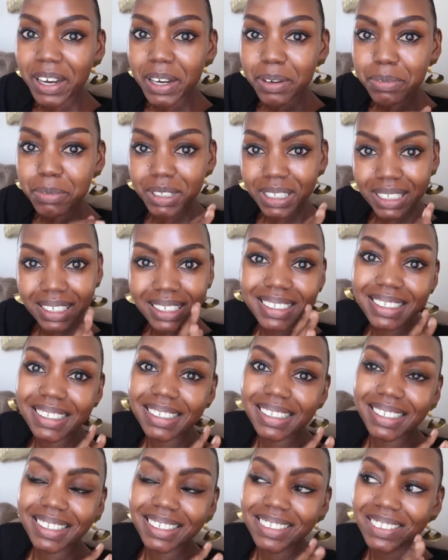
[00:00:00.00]
I'm
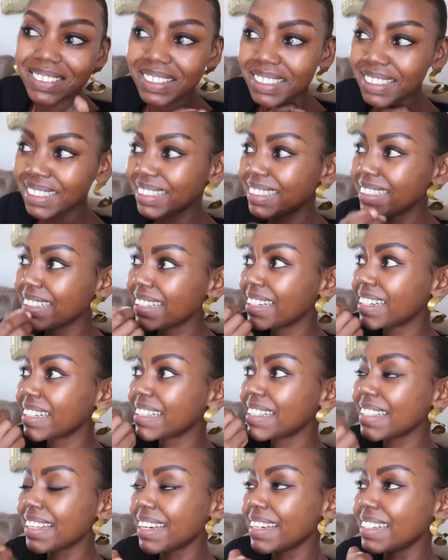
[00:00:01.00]
really, really
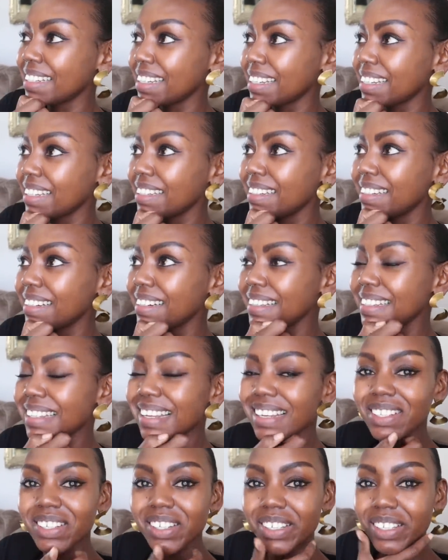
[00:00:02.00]
excited because
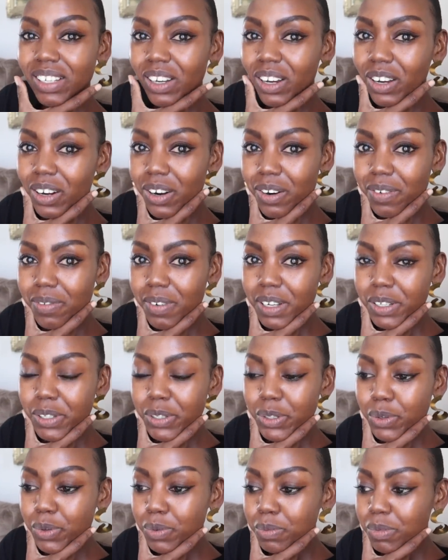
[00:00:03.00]
I just got off a
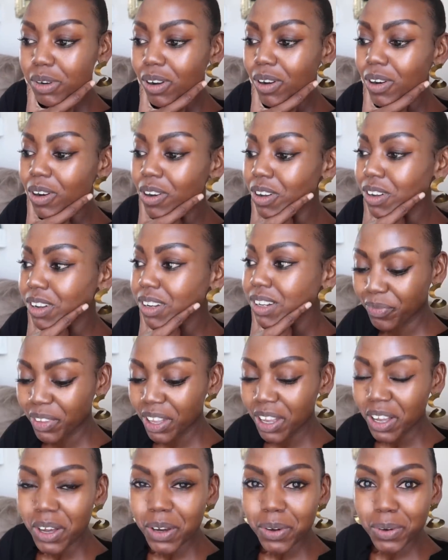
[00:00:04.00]
Zoom call
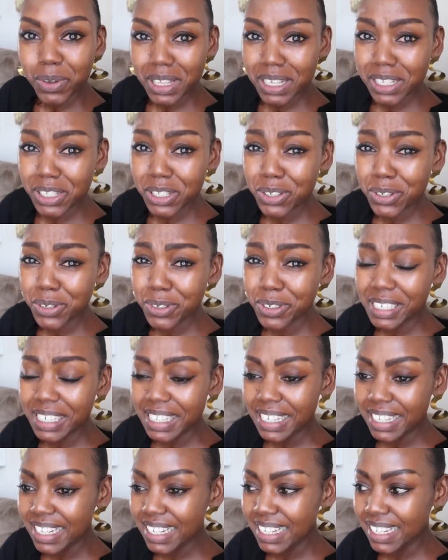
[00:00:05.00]
with these two
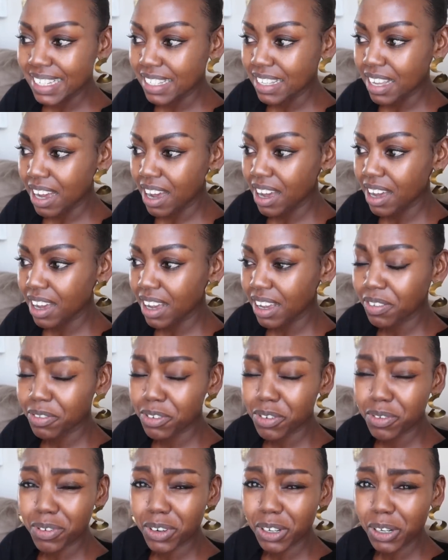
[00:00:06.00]
ladies. Uh,
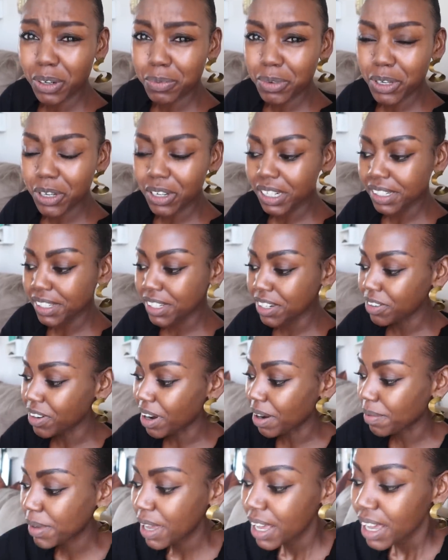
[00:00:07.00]
if you follow me on
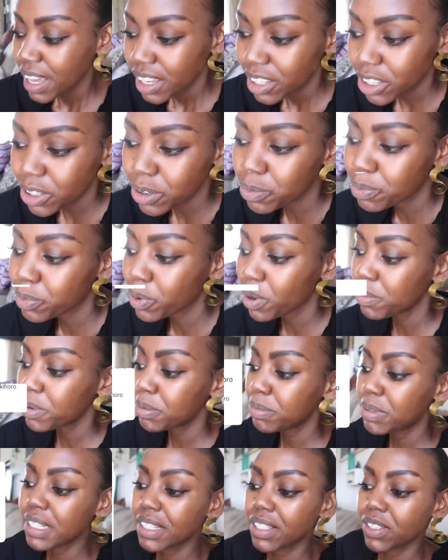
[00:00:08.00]
Instagram, you
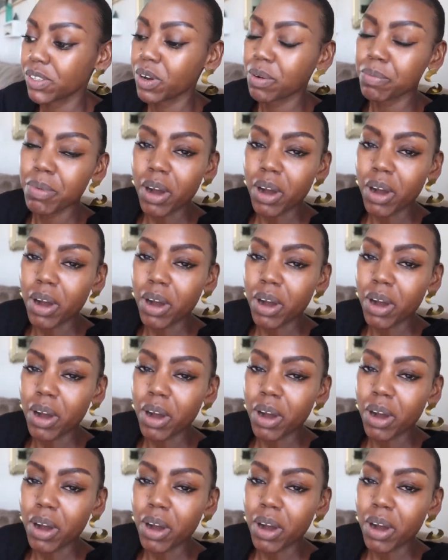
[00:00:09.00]
probably saw